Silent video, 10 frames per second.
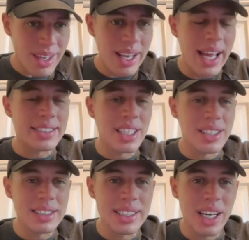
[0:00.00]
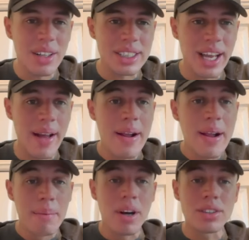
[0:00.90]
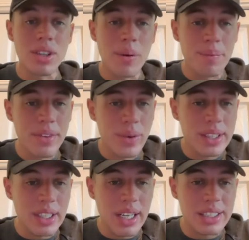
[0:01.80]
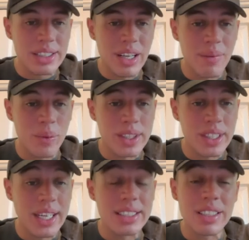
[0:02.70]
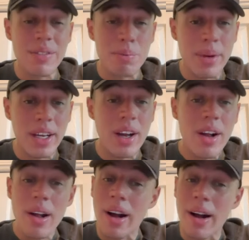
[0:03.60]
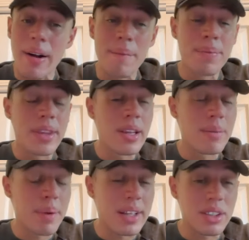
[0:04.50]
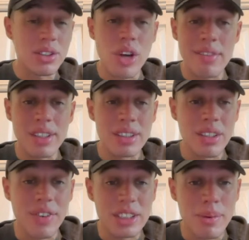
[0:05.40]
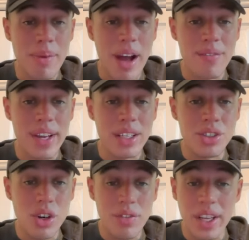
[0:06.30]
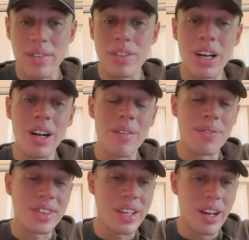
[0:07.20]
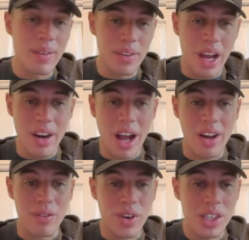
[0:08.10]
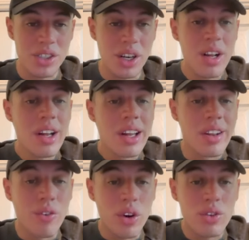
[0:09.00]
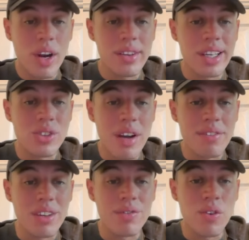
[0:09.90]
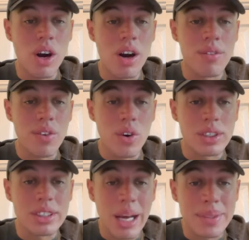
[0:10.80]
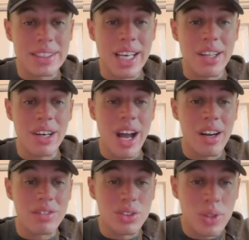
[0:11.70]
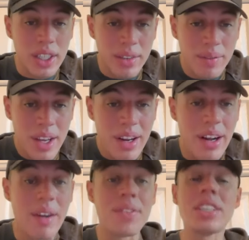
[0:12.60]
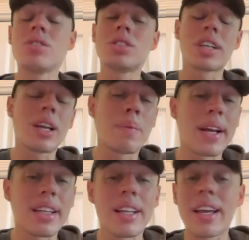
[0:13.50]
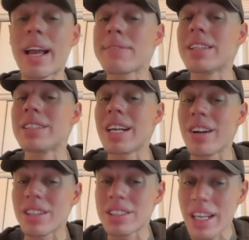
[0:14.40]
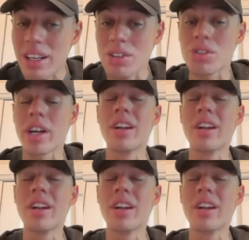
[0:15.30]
Anton Lindell to get. But also with the 97th pick, Panthers drafted defenseman Matvei Shervin out of Russia. In the fourth round, they drafted forward Simon Zether out of Sweden. This was the pick that they kept in the Tarasenko trade.